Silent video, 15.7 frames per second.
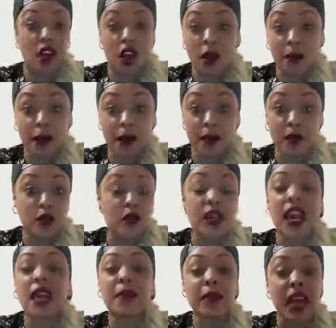are people you
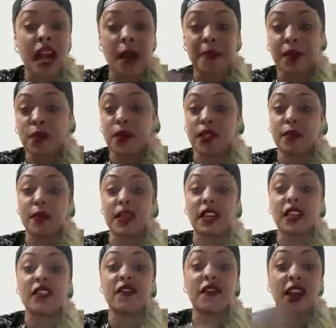can be happy with being
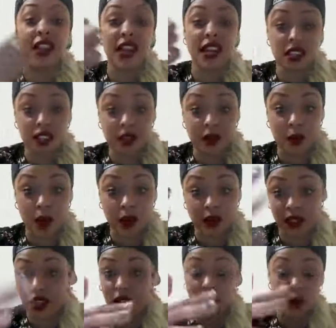financially
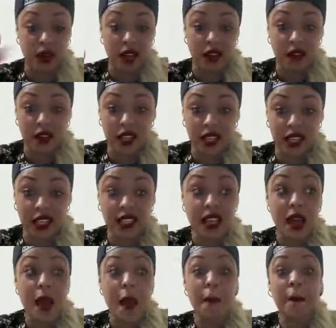wealthy or whatever it is,
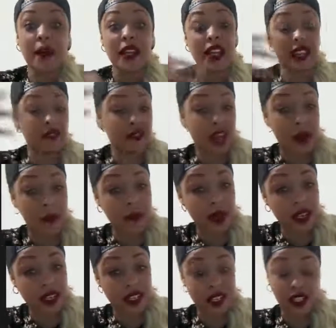but if that money
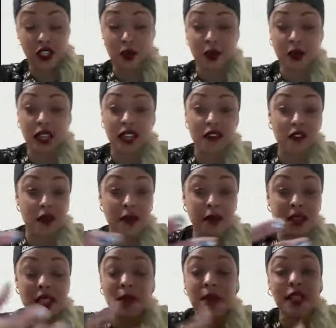is accumulated from
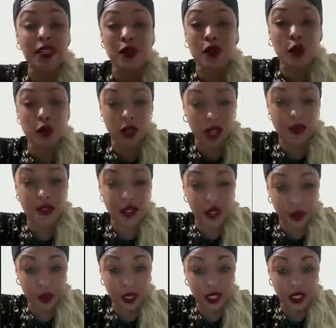something you don't love
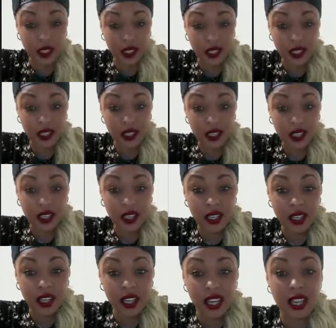doing,
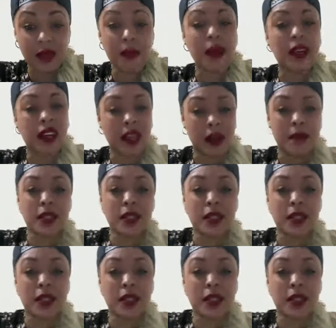it becomes a